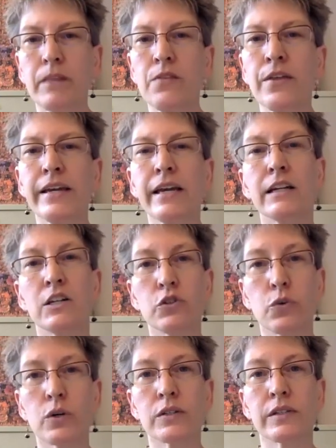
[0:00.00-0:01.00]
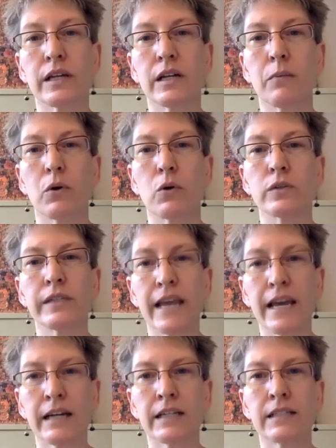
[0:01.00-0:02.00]
They can endorse and oppose
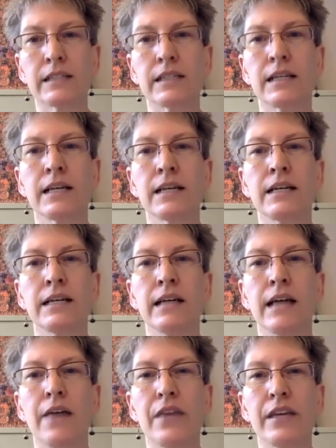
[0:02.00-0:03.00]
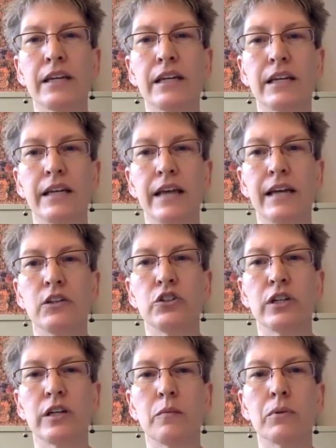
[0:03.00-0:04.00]
candidates, and they can engage
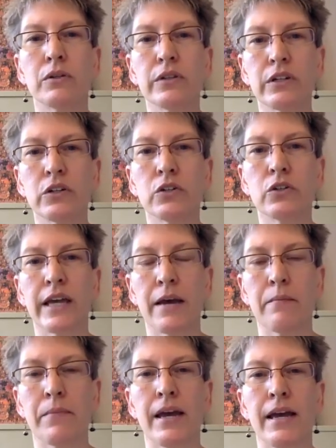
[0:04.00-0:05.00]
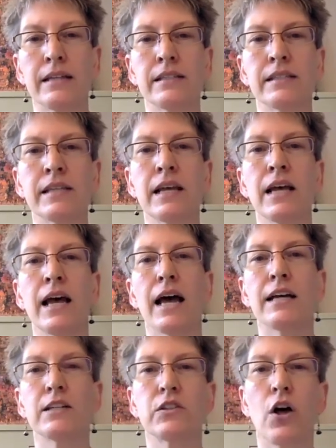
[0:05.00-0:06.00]
in political campaigns
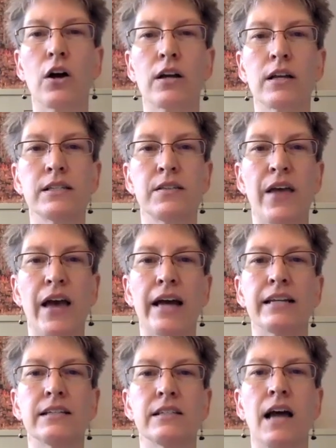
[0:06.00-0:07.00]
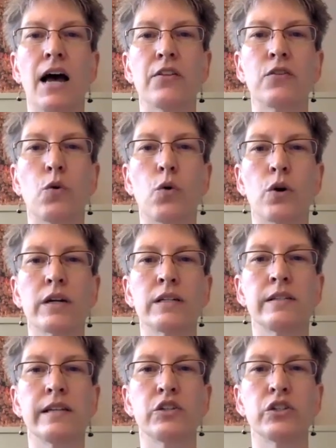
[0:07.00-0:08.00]
as long as that is not the
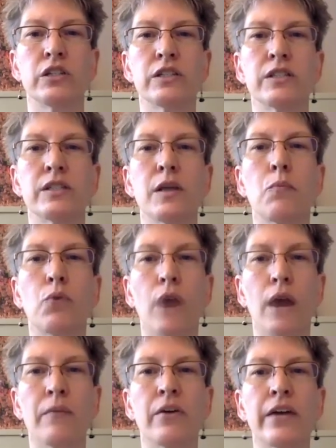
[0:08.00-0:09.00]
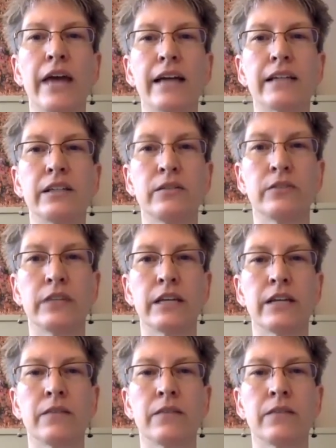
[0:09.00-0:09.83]
organization's primary activity.